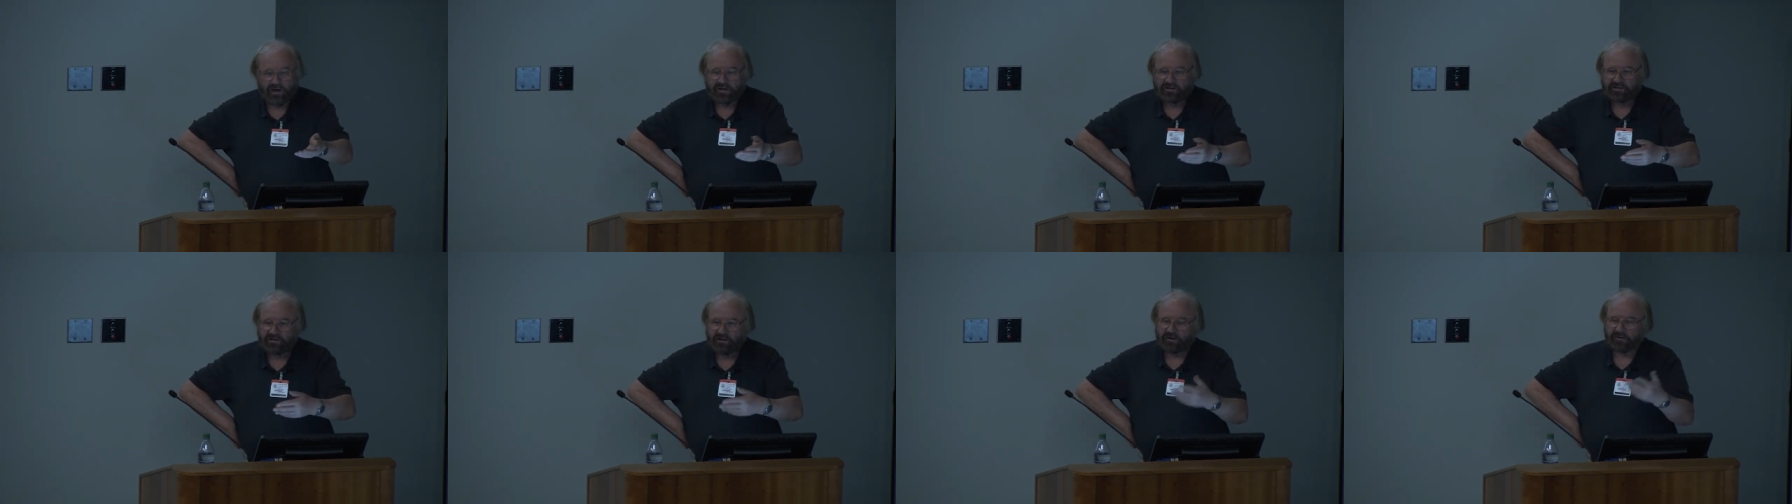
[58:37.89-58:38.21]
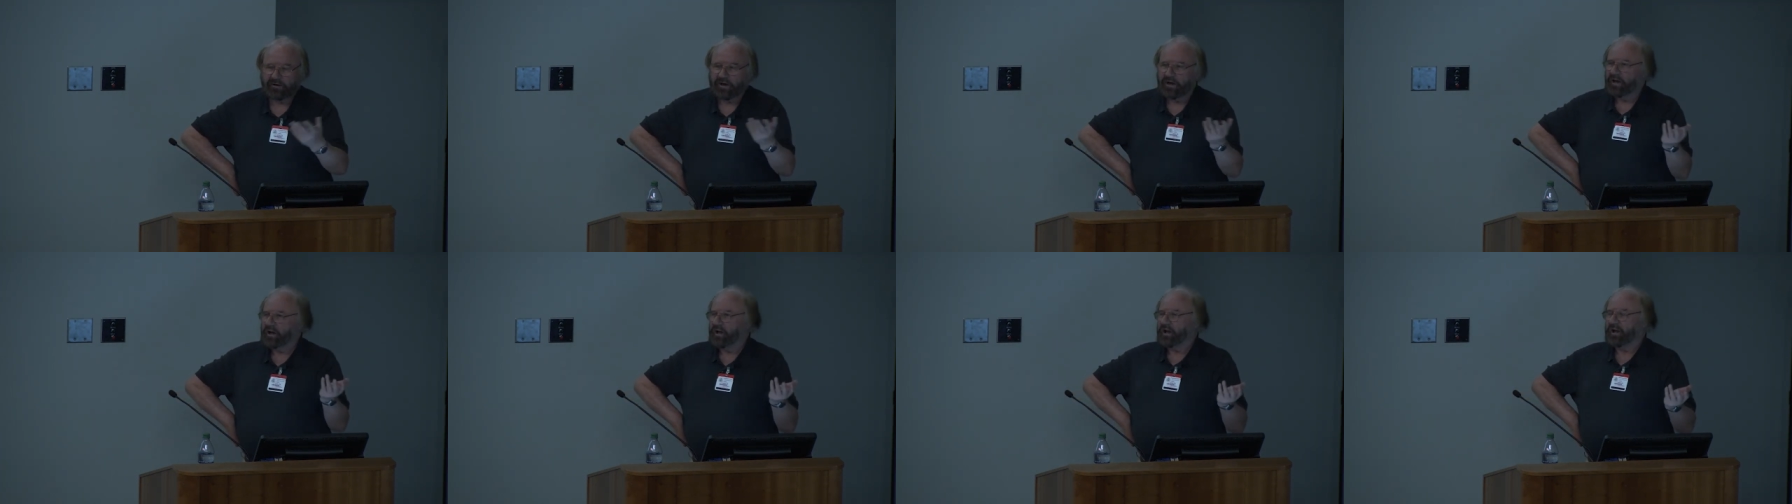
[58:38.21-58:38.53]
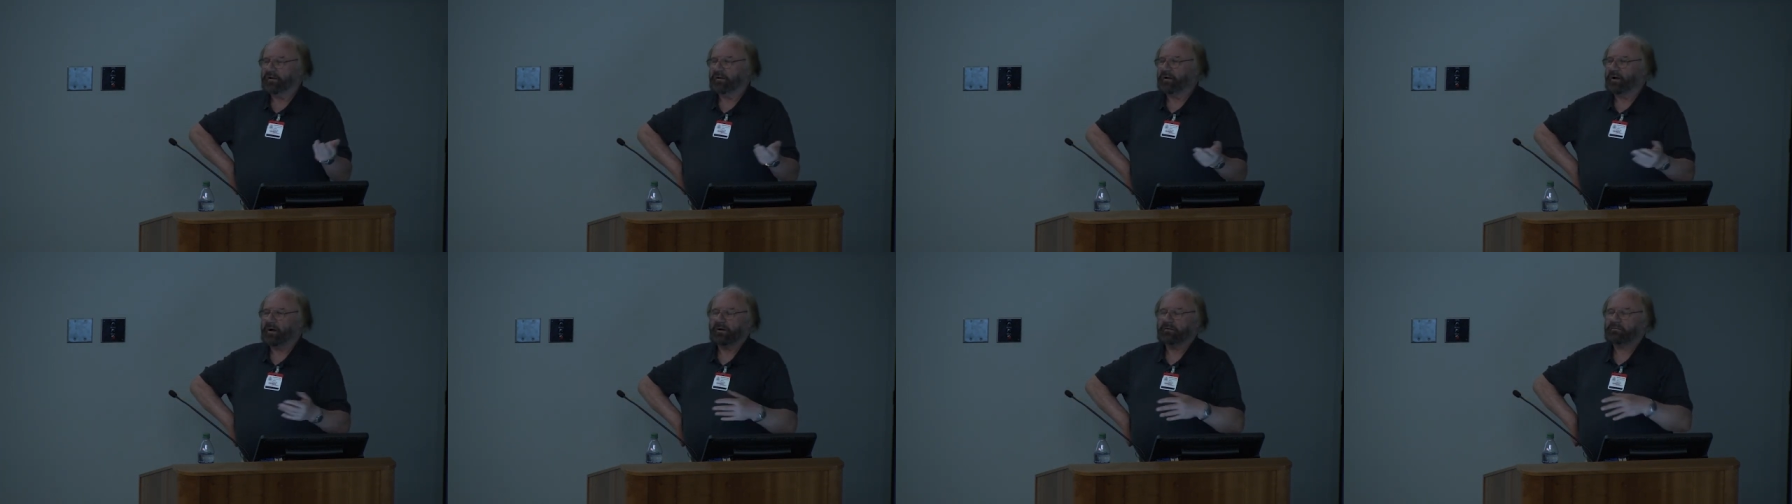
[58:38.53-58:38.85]
So
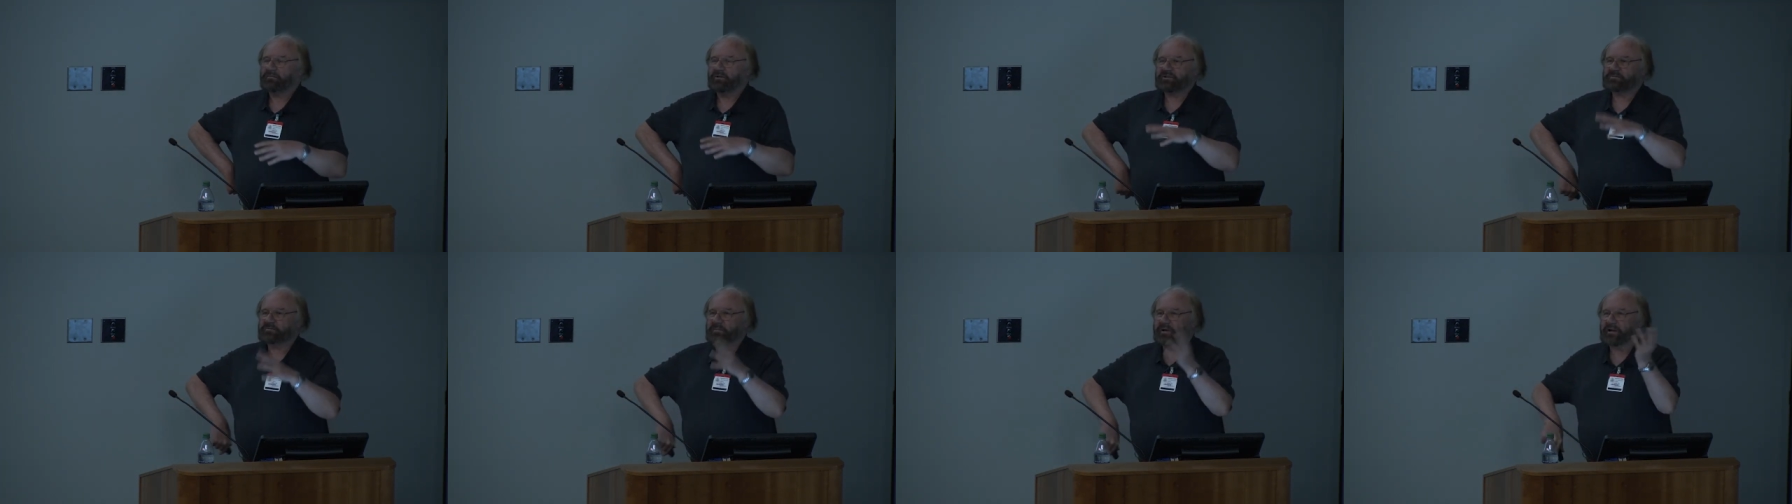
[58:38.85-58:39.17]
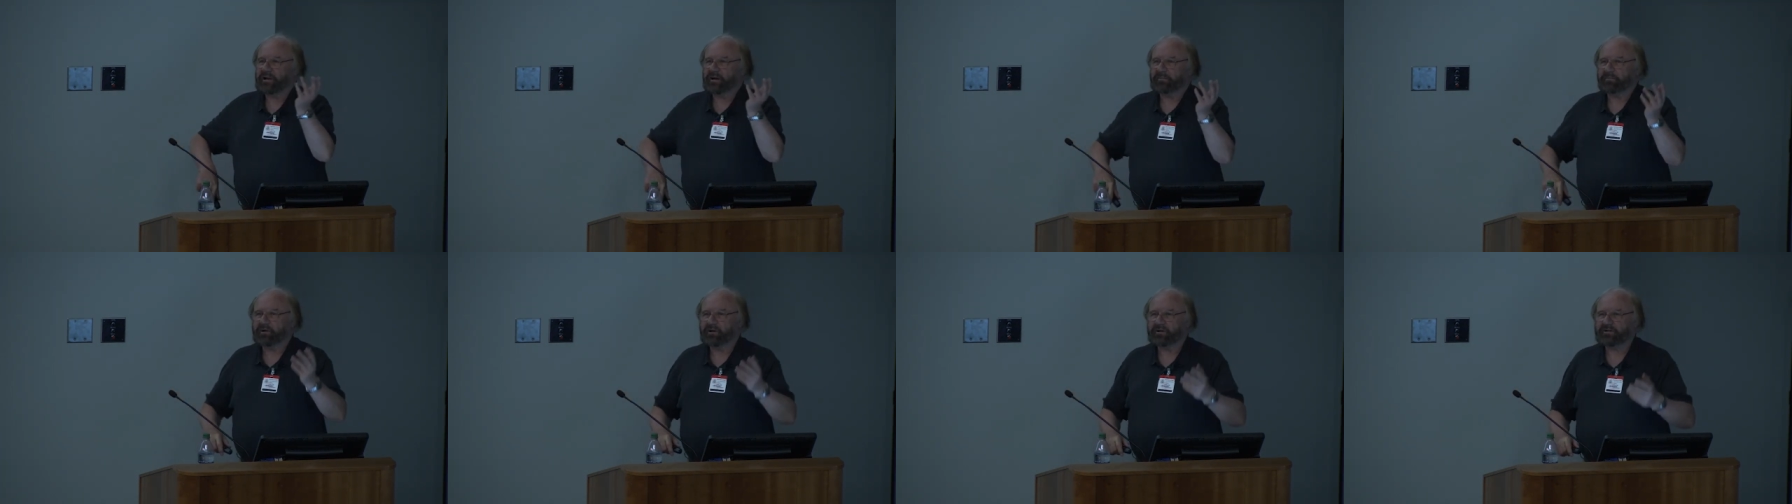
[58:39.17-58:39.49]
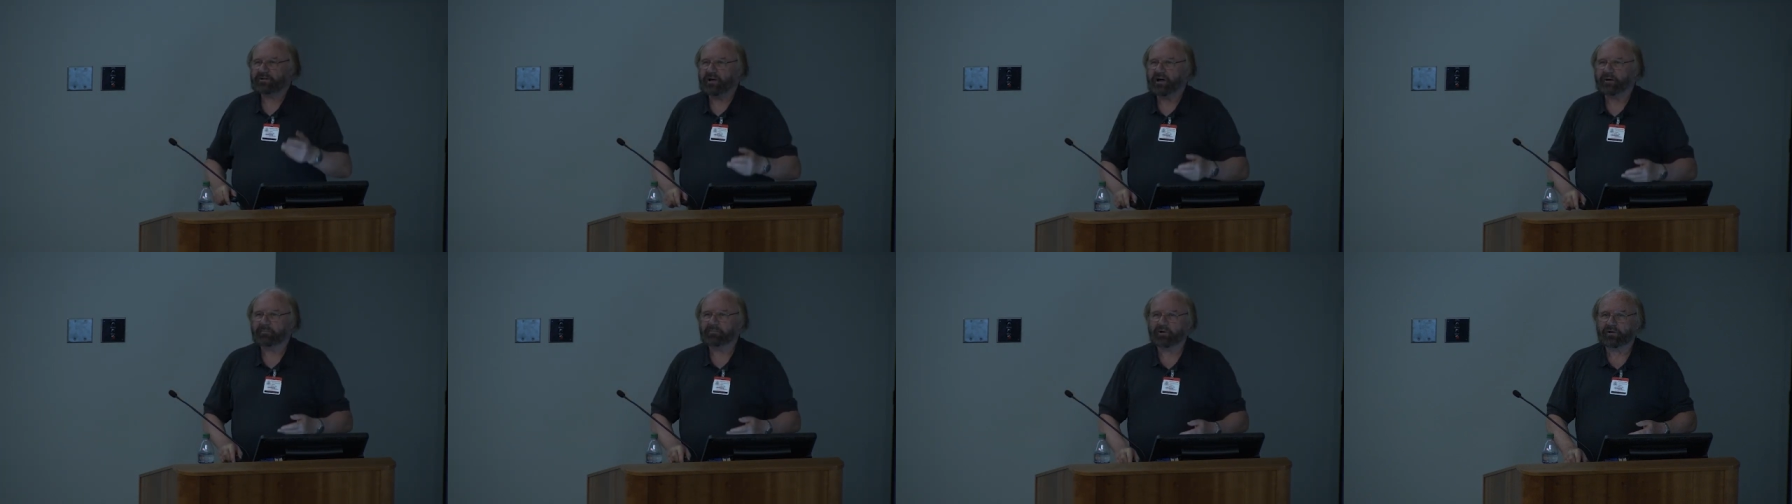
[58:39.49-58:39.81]
it, I'll just make up an
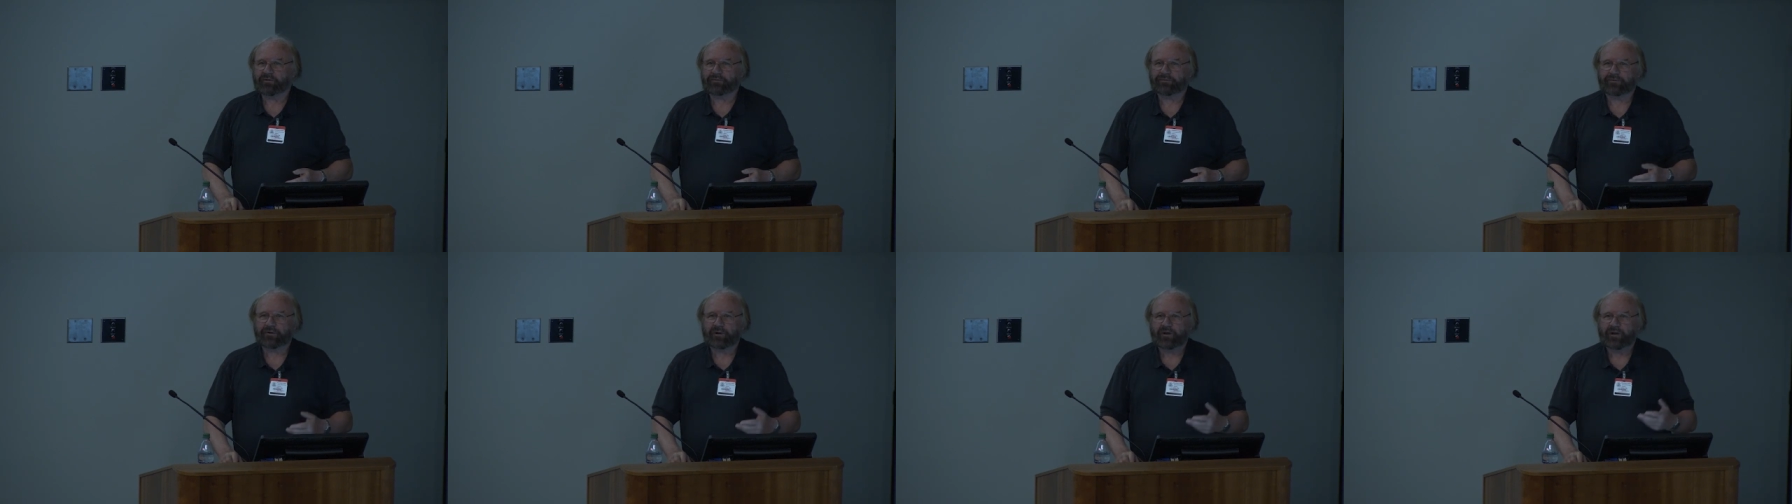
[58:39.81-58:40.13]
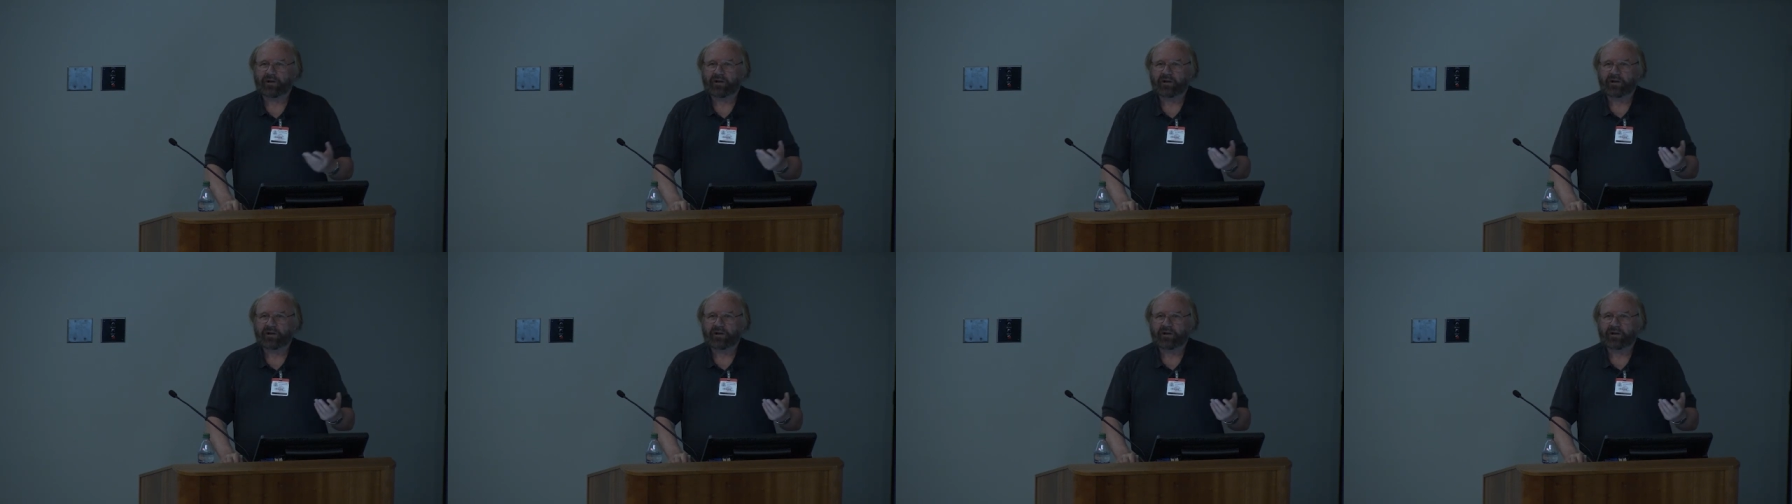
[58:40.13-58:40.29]
example of